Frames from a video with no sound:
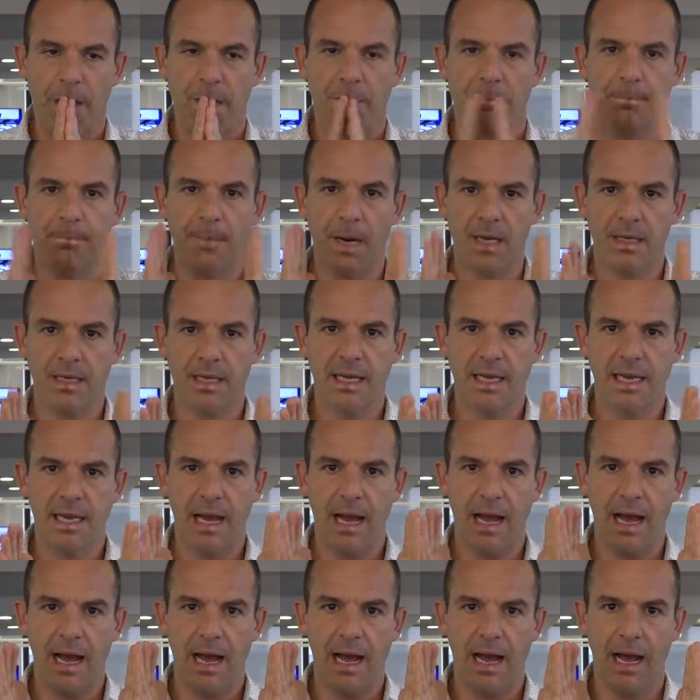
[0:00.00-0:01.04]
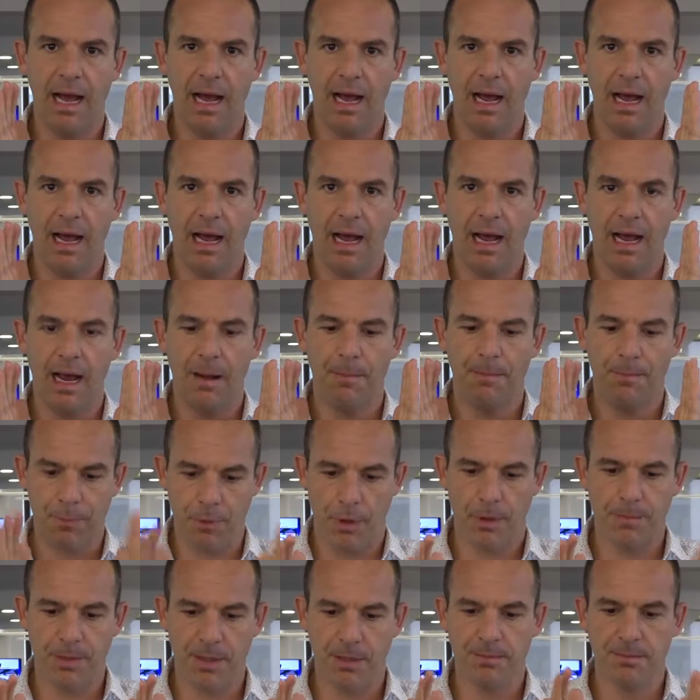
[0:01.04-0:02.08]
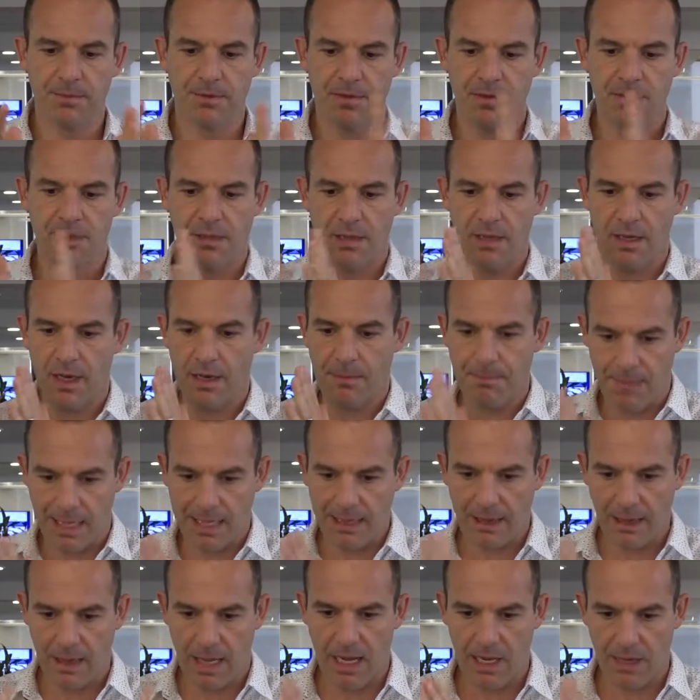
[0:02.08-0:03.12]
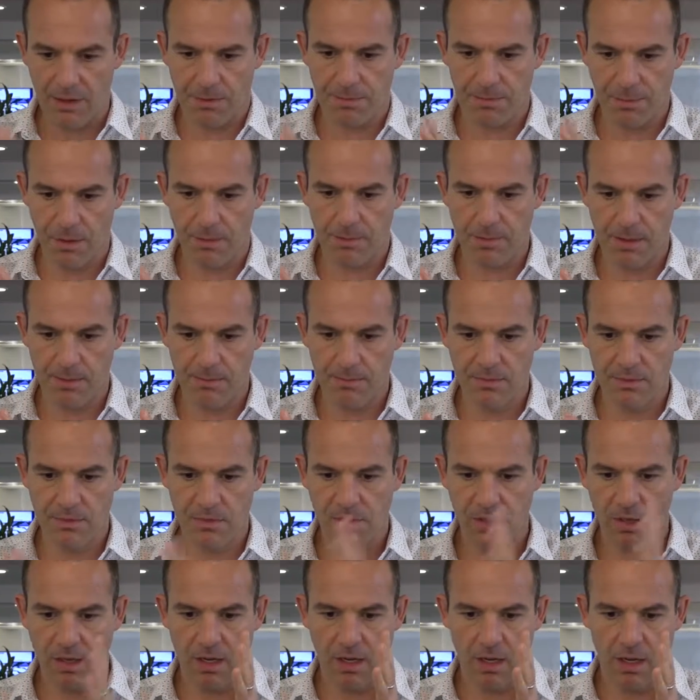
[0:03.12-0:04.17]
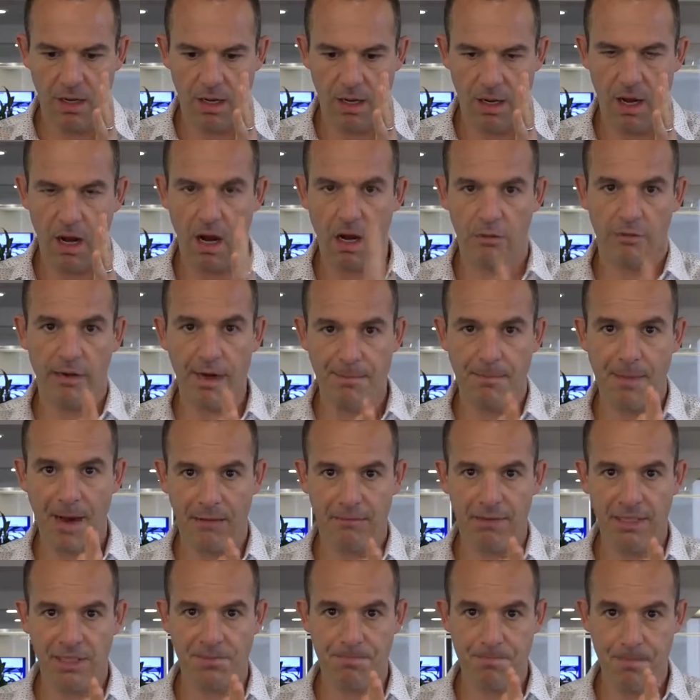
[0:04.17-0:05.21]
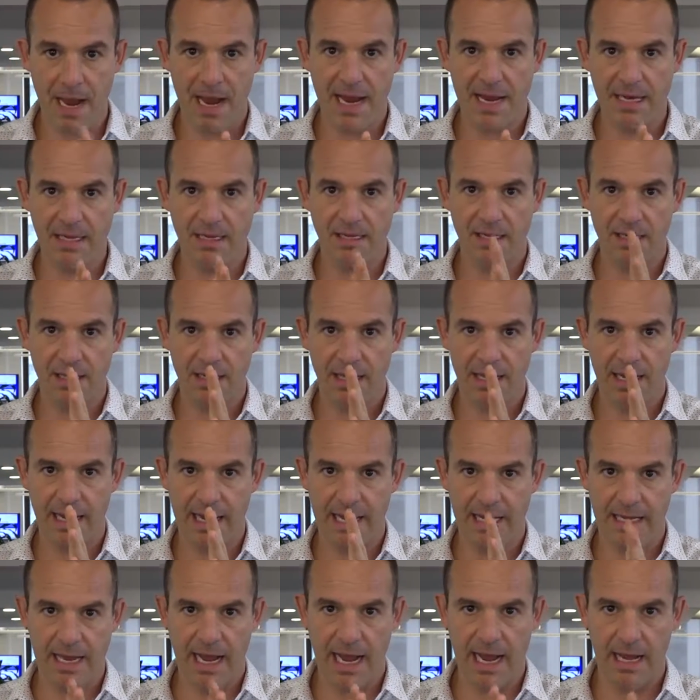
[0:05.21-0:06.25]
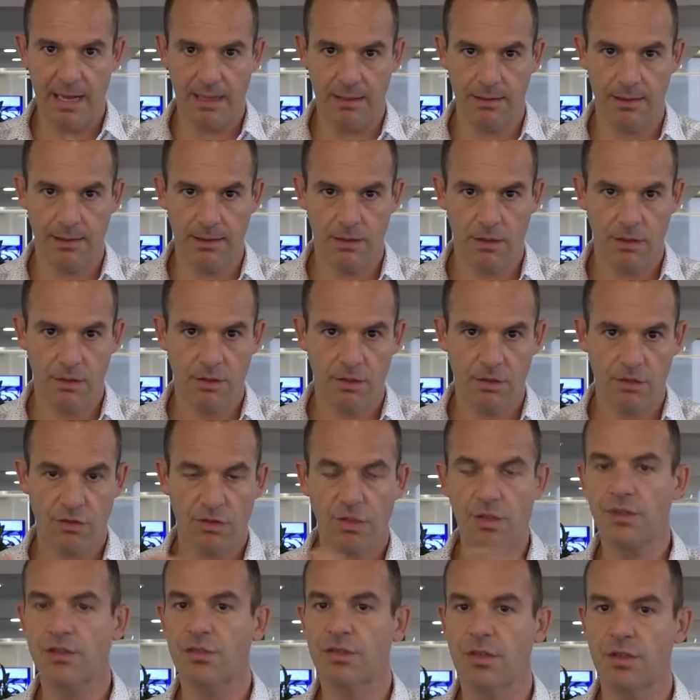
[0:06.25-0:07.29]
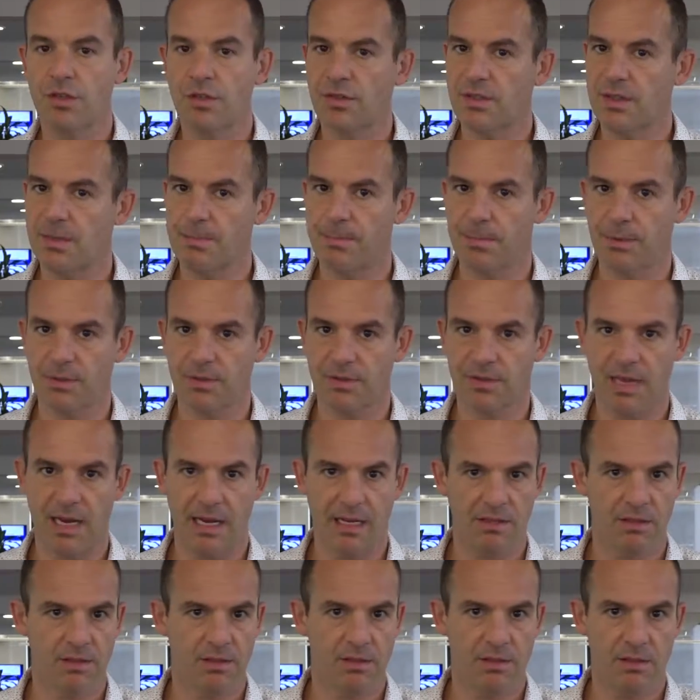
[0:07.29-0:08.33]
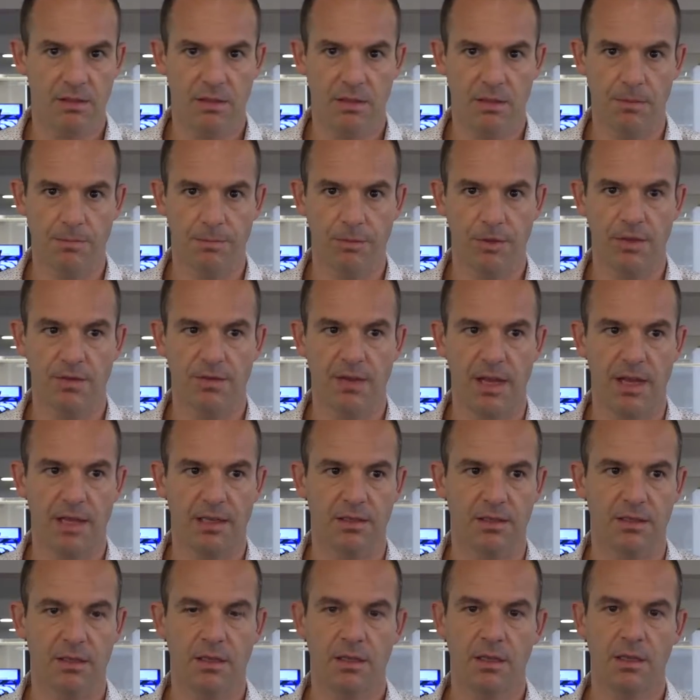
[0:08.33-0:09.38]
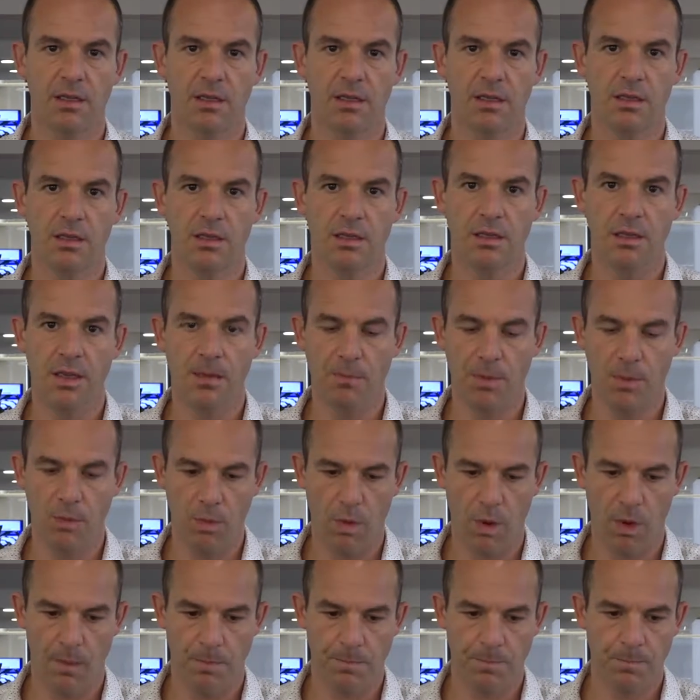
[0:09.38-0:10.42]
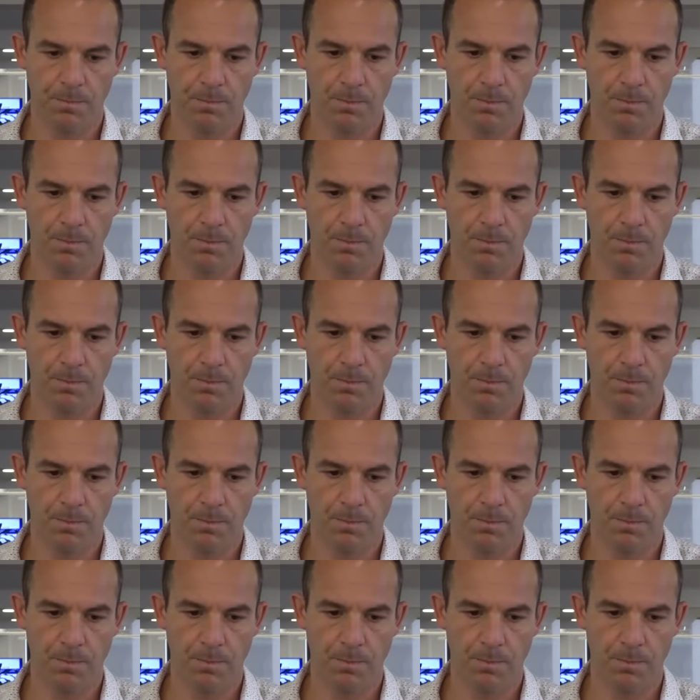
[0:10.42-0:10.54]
Money problems and mental health problems are a marriage made in hell. Just two simple stats that prove that. Number one,